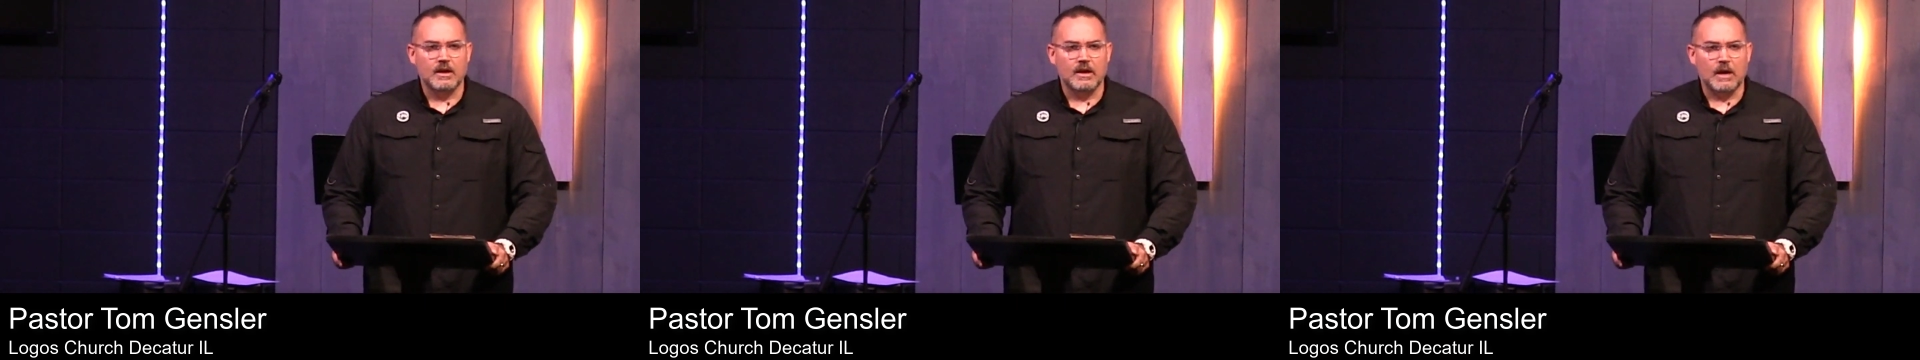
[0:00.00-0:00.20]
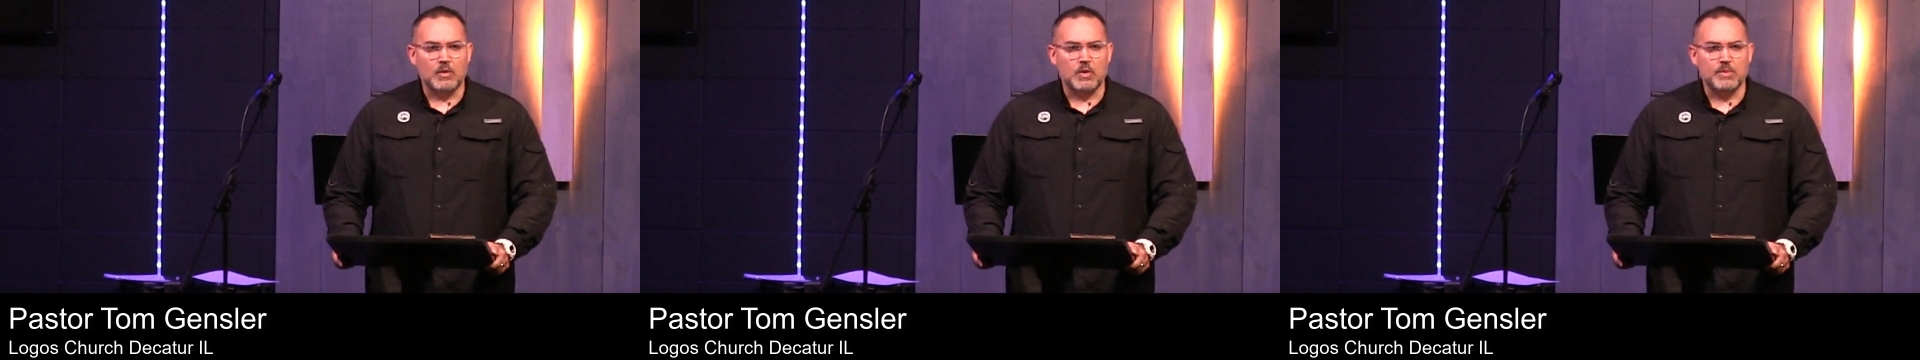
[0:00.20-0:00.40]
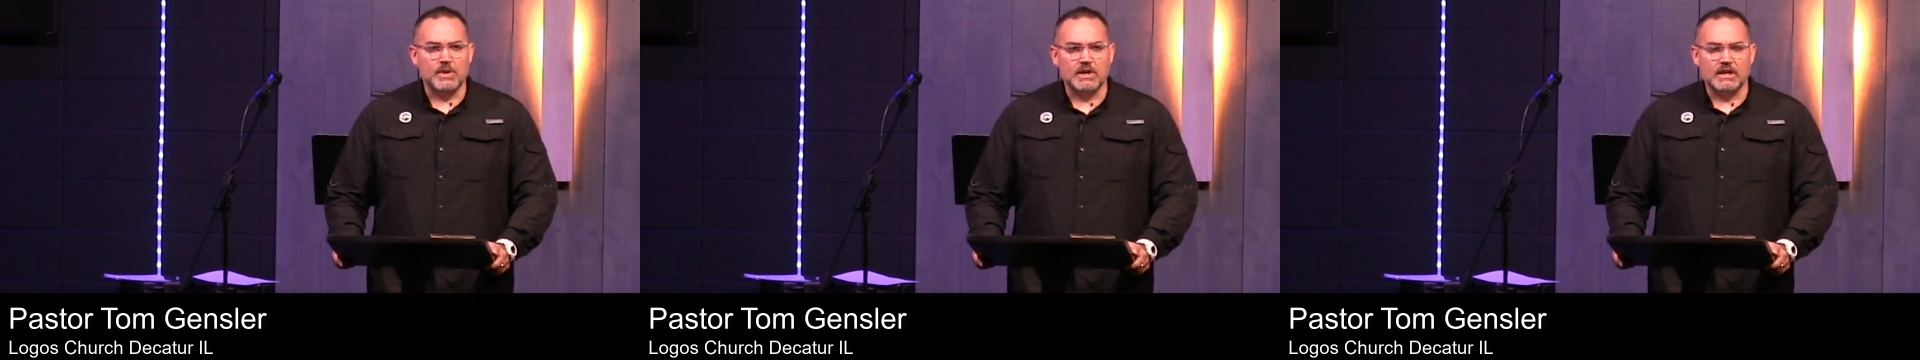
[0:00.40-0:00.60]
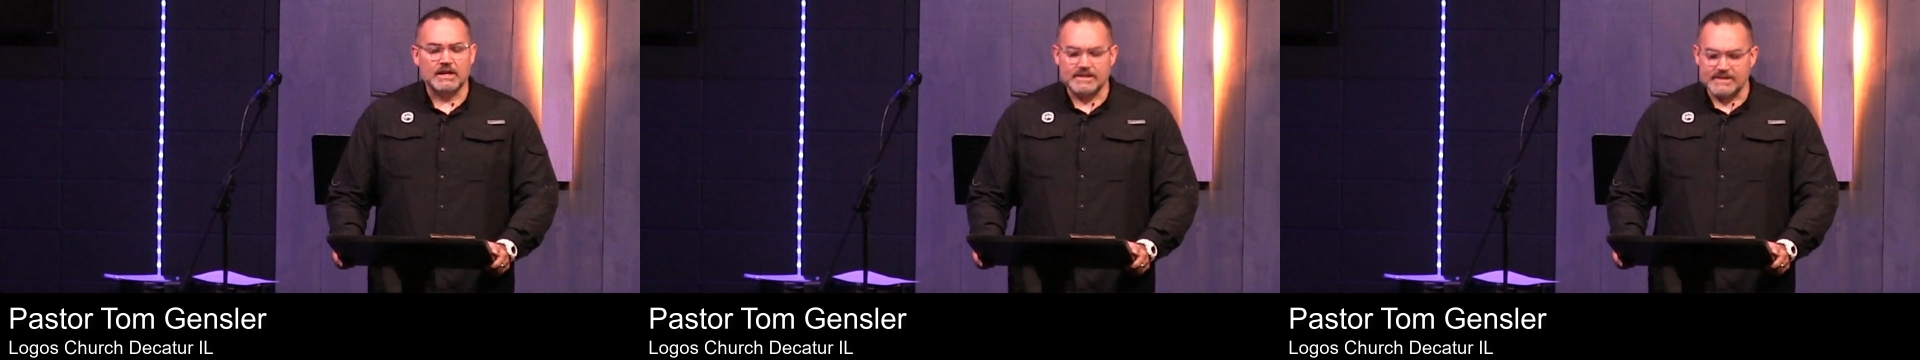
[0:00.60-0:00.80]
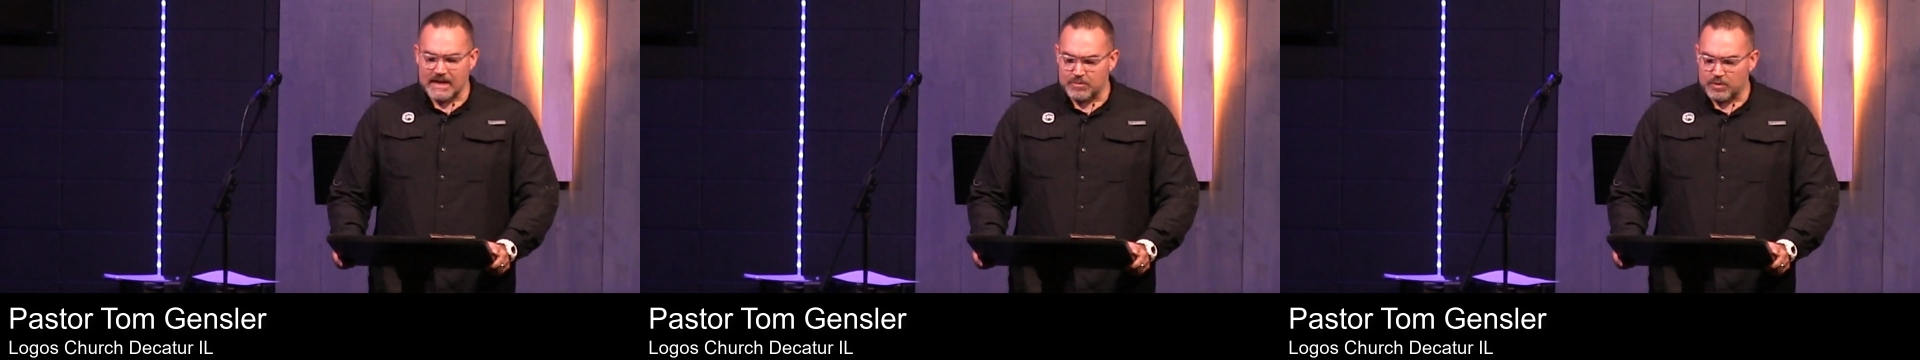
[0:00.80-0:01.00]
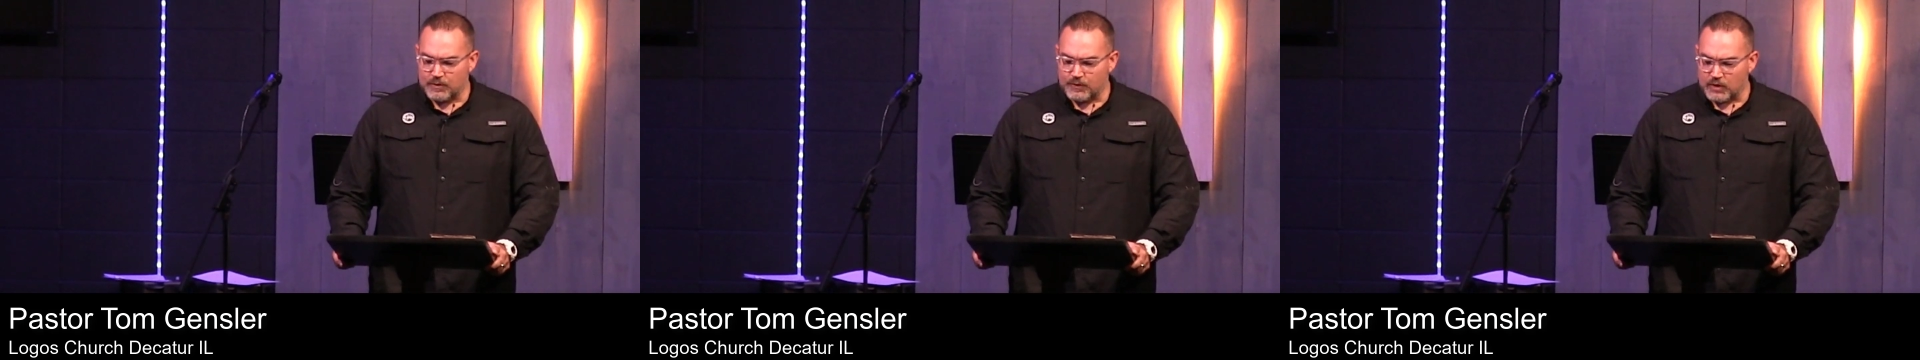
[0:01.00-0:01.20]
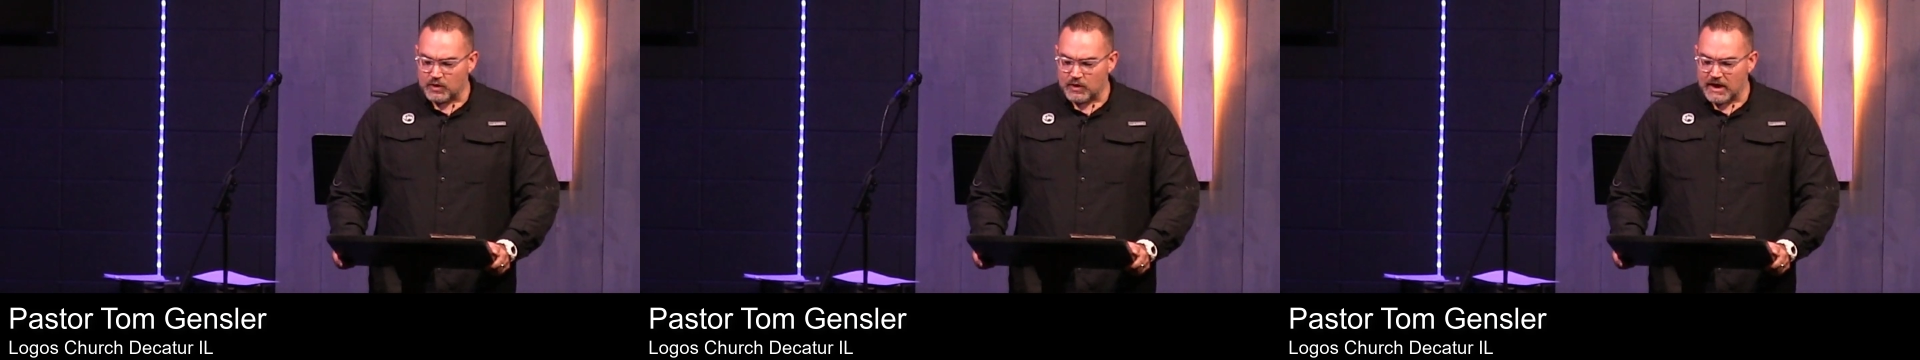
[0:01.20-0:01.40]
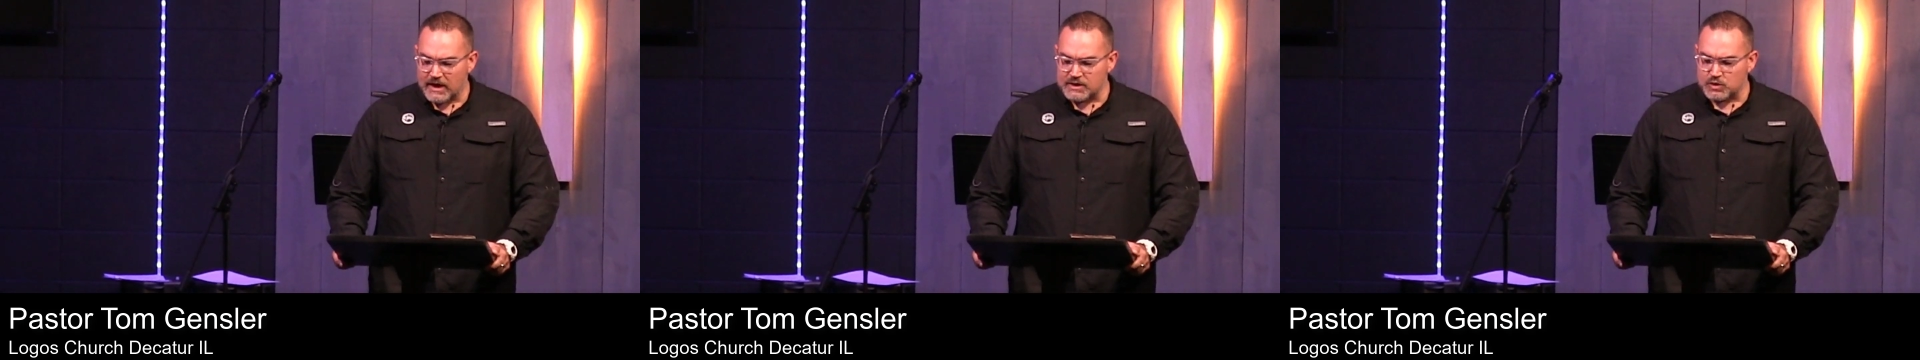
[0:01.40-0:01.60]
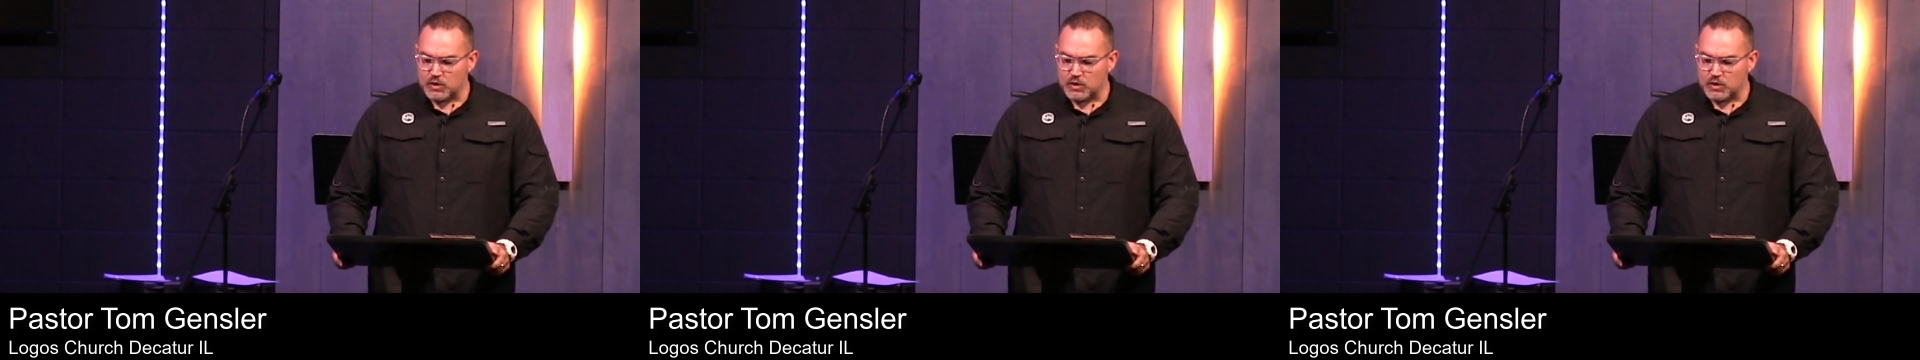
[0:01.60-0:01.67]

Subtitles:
I want to be a good example for Christ.